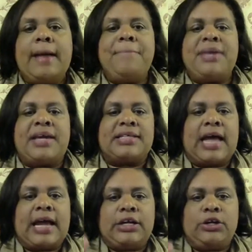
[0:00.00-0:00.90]
because
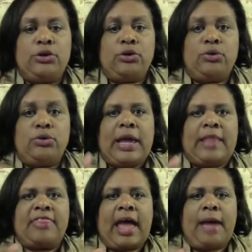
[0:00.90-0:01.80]
I knew
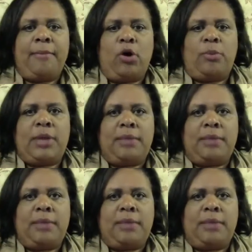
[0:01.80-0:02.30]
as I